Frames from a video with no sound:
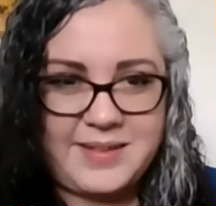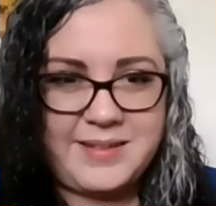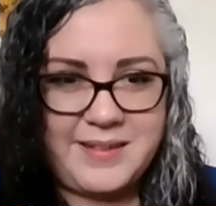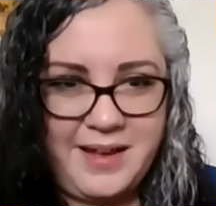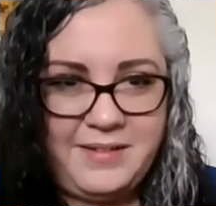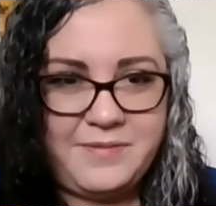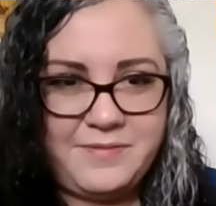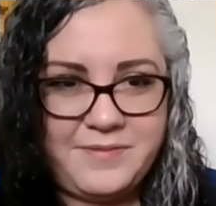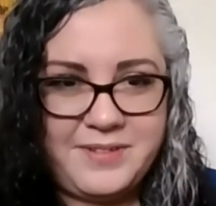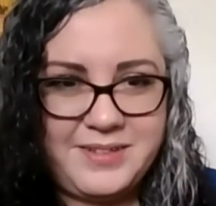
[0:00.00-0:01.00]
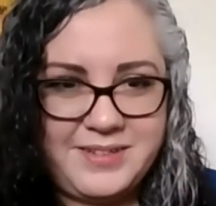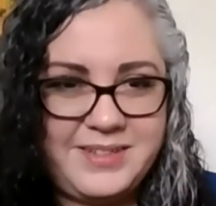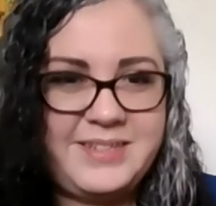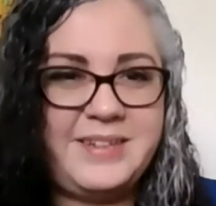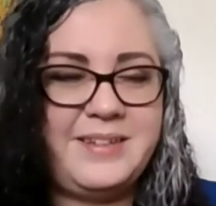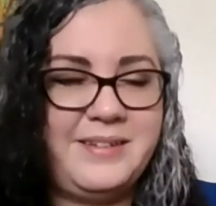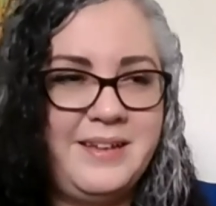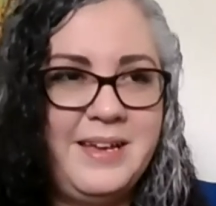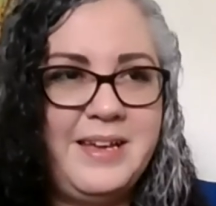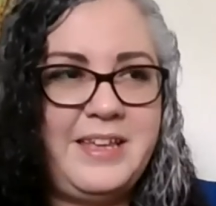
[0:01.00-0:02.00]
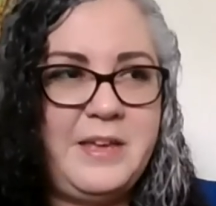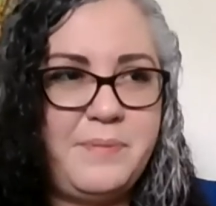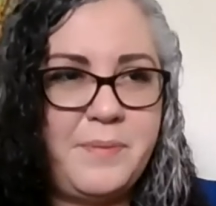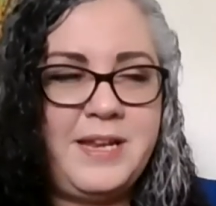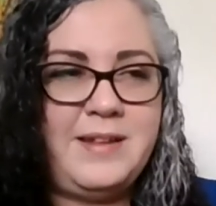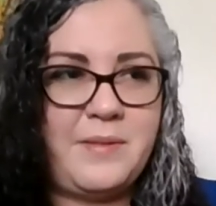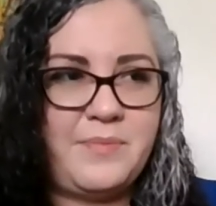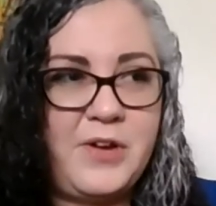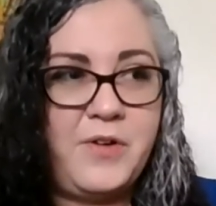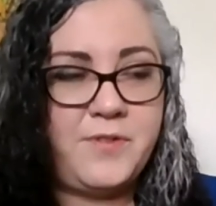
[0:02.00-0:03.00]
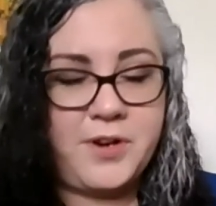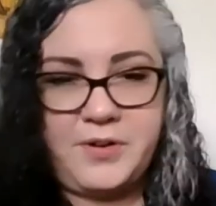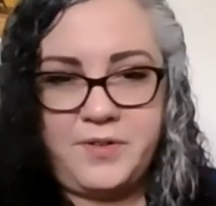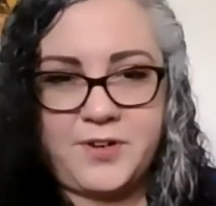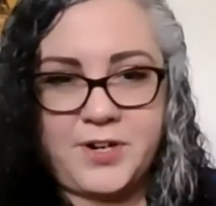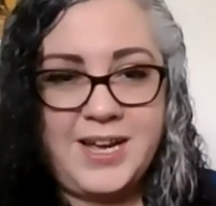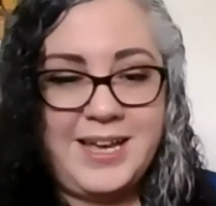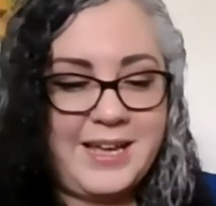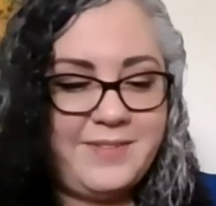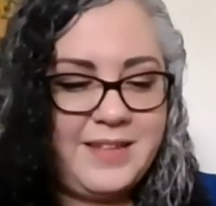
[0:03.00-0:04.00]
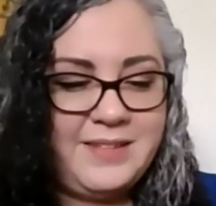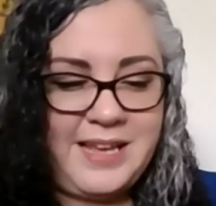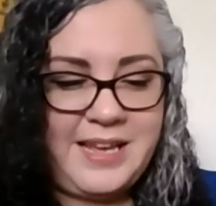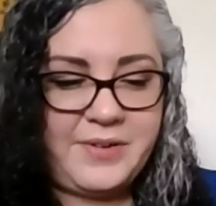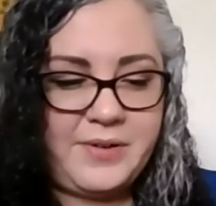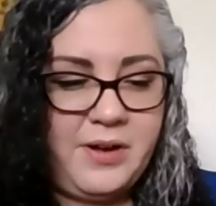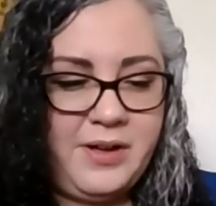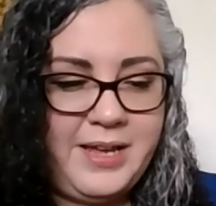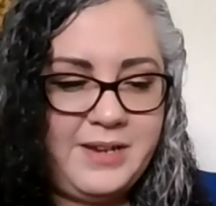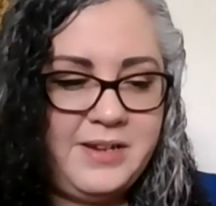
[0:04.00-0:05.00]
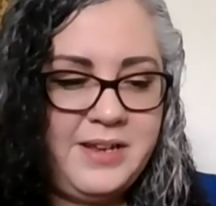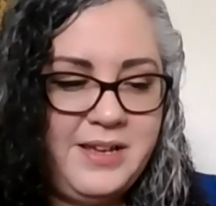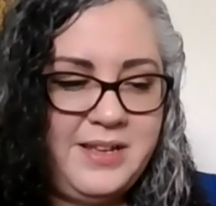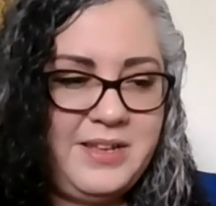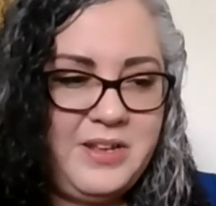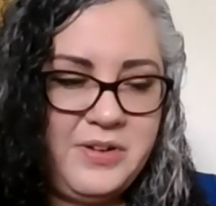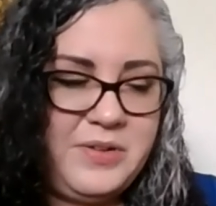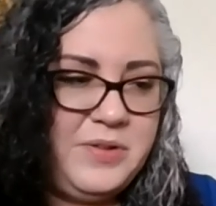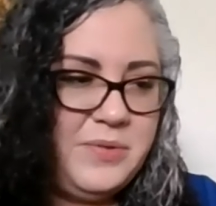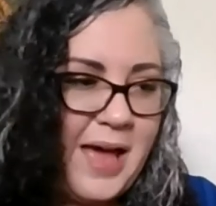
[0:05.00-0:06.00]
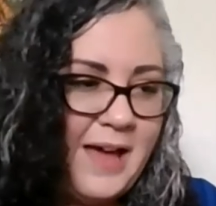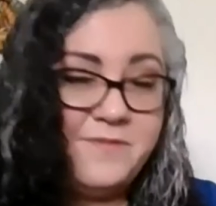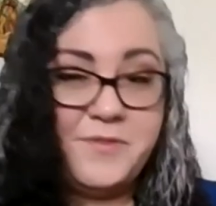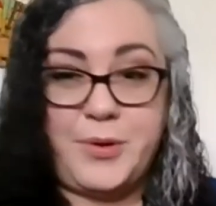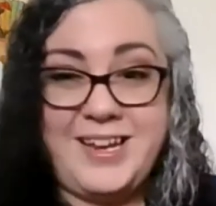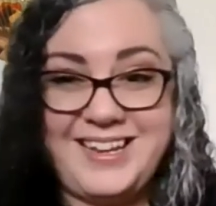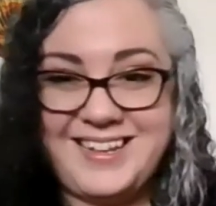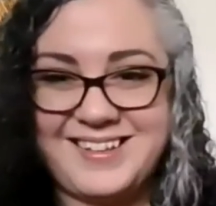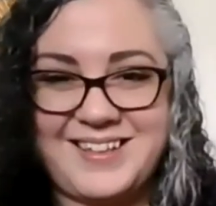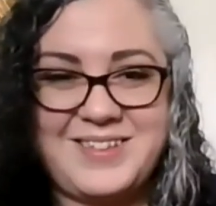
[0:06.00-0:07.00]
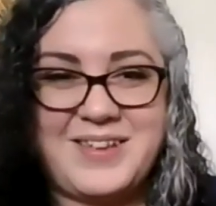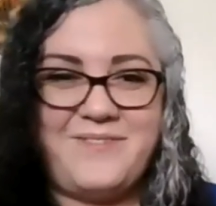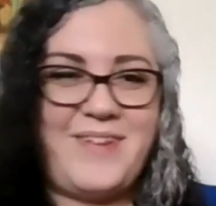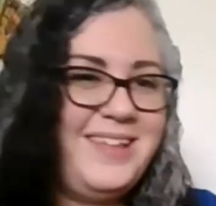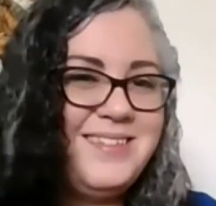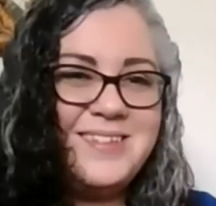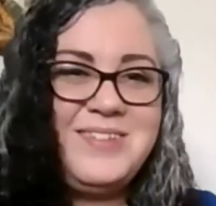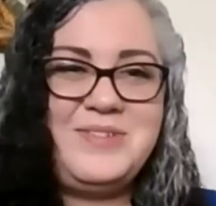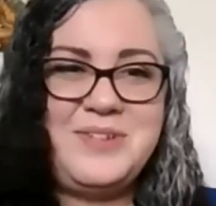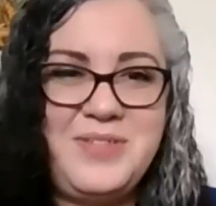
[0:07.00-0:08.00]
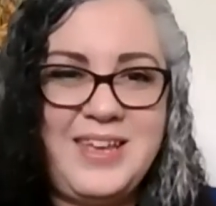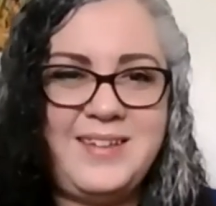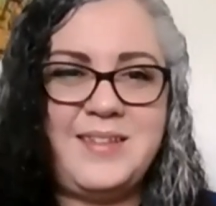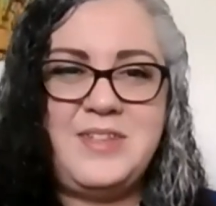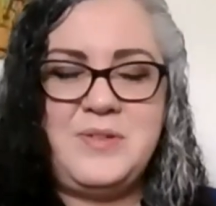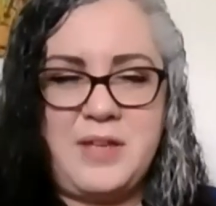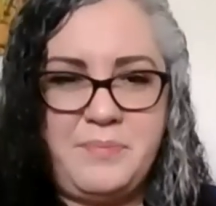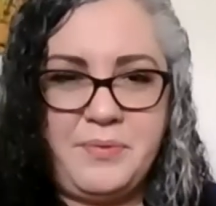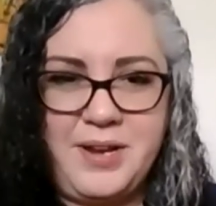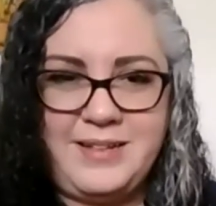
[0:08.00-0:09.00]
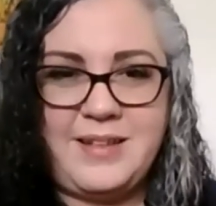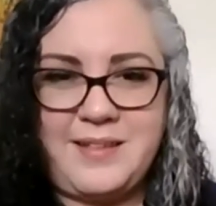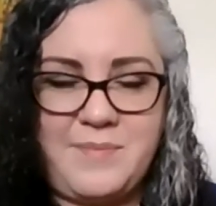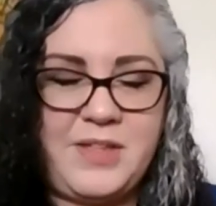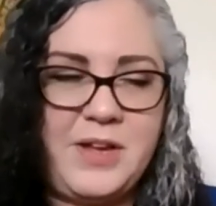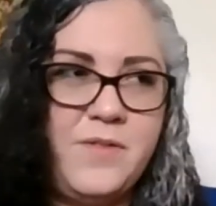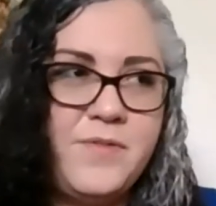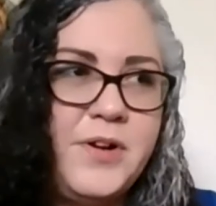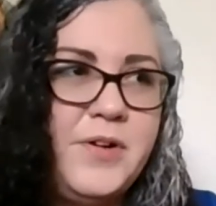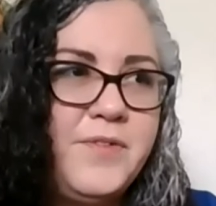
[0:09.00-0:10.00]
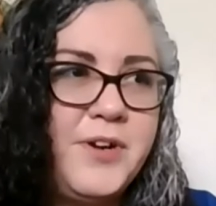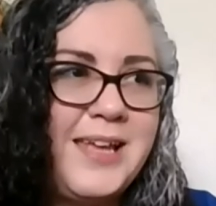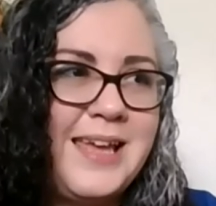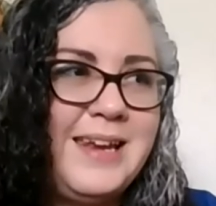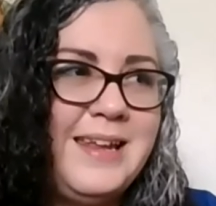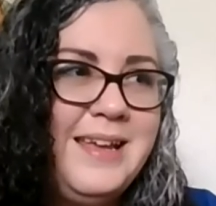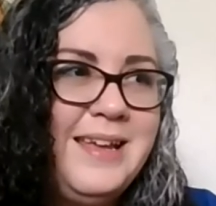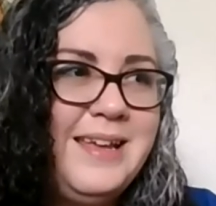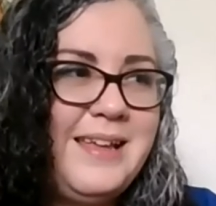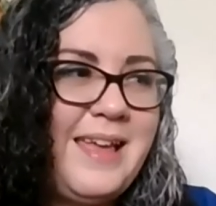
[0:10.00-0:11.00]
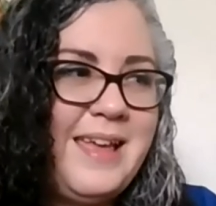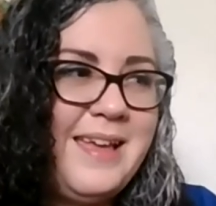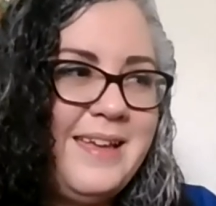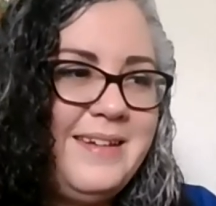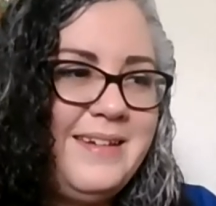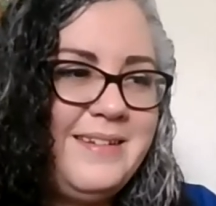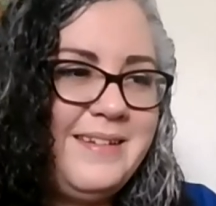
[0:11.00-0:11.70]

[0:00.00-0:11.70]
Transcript: itself, to keep repeating something over and over. And then later on, you have readings and events and you do things and you keep reading the same thing over and over again. And